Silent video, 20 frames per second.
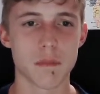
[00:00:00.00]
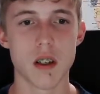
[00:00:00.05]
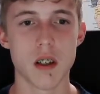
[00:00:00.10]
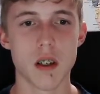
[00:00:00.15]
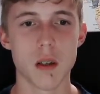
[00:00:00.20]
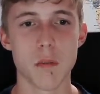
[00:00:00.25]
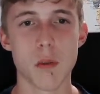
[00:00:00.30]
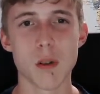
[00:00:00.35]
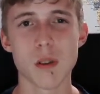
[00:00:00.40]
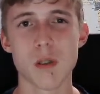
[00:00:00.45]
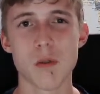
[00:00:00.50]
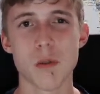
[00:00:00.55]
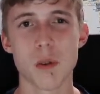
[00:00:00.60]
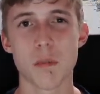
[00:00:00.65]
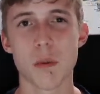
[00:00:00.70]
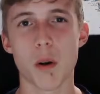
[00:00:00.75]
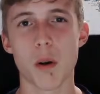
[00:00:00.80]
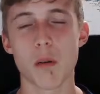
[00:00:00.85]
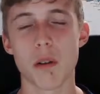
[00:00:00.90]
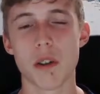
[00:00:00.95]
Most of you
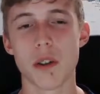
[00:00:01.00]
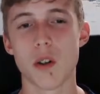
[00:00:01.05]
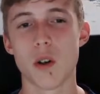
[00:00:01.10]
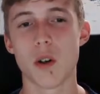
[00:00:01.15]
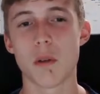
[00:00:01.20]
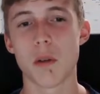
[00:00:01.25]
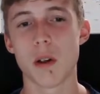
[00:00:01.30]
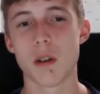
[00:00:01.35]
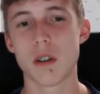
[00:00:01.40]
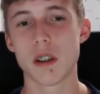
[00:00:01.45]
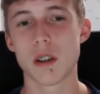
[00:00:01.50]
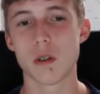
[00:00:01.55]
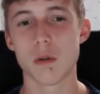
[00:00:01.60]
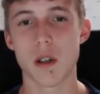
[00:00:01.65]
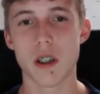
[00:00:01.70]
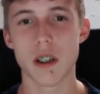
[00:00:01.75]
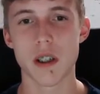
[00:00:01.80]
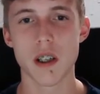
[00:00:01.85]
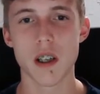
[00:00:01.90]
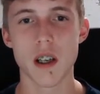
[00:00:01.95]
probably know about this
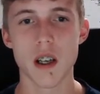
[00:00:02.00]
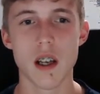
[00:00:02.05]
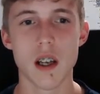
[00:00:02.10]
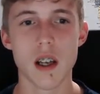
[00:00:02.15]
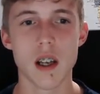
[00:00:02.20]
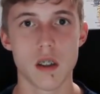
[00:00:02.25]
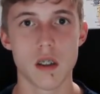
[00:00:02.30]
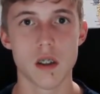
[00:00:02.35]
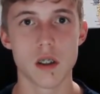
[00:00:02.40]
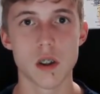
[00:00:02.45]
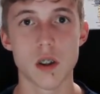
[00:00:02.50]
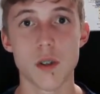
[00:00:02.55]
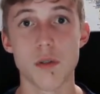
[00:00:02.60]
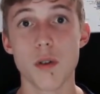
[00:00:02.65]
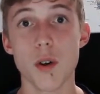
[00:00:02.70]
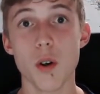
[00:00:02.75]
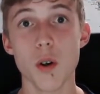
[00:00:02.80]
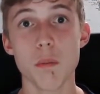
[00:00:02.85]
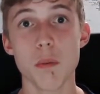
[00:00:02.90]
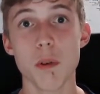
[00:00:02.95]
one. So if
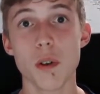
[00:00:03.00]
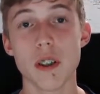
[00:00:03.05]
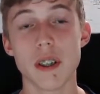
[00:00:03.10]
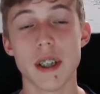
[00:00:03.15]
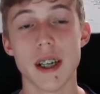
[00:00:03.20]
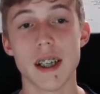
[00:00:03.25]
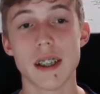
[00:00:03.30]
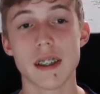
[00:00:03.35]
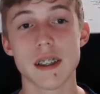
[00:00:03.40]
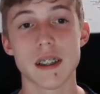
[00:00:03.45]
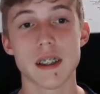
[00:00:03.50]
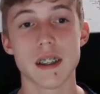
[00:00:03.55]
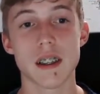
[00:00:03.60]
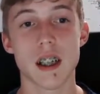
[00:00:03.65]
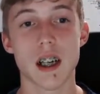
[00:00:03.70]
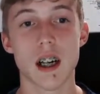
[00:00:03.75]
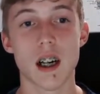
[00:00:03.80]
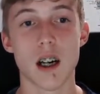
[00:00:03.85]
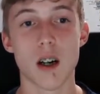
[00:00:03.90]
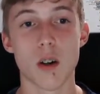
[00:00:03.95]
your opponent has
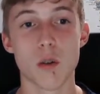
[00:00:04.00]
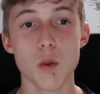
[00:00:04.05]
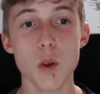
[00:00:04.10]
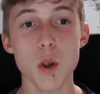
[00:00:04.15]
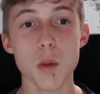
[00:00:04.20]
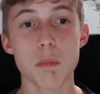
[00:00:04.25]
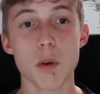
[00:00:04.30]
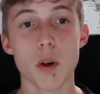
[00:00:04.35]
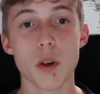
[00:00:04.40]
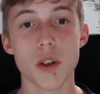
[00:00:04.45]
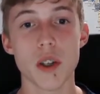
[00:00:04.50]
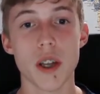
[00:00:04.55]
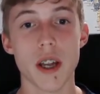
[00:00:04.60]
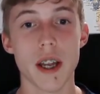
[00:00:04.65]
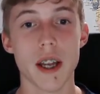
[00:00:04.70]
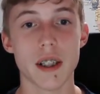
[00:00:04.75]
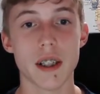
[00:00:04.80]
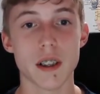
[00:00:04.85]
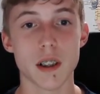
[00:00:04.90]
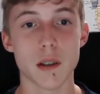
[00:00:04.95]
a rook pawn
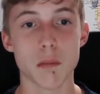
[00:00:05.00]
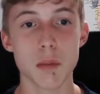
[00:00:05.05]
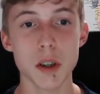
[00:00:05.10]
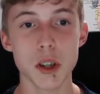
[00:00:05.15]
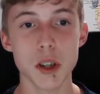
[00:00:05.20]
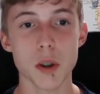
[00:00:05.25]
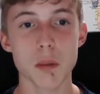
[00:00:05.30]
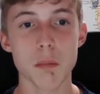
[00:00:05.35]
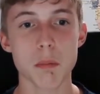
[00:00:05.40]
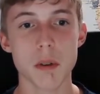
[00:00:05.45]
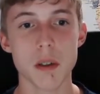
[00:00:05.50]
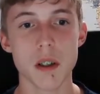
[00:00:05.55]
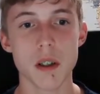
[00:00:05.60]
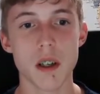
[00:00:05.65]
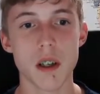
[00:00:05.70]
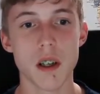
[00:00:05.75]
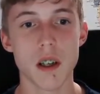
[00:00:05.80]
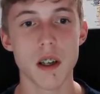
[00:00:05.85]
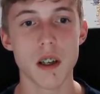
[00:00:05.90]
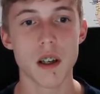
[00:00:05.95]
and a bishop,
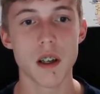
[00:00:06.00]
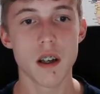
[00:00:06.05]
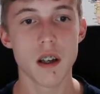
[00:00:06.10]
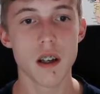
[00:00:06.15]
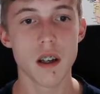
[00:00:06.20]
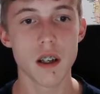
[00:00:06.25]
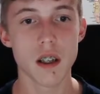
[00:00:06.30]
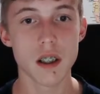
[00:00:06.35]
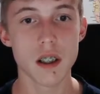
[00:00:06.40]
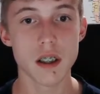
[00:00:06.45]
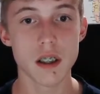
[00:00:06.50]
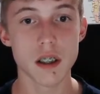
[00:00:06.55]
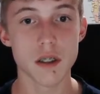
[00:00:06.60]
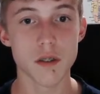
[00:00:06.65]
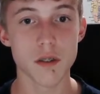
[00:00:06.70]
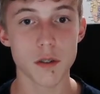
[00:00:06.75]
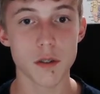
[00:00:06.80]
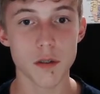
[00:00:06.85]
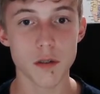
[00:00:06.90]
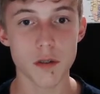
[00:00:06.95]
it's
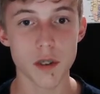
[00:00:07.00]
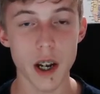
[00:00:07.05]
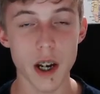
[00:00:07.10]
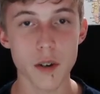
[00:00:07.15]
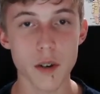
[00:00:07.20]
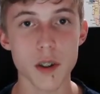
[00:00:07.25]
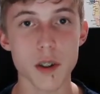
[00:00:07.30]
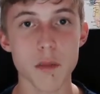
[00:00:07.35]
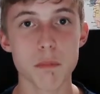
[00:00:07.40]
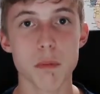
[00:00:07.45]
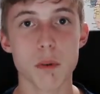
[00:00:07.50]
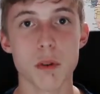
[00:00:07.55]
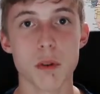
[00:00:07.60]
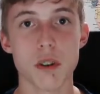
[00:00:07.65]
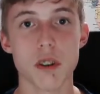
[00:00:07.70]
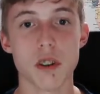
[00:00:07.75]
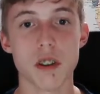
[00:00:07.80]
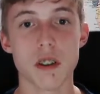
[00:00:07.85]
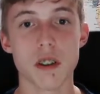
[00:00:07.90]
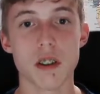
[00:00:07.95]
very
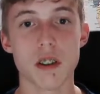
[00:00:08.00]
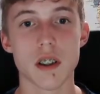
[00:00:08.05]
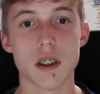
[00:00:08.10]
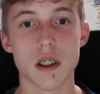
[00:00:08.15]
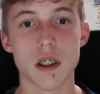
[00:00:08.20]
important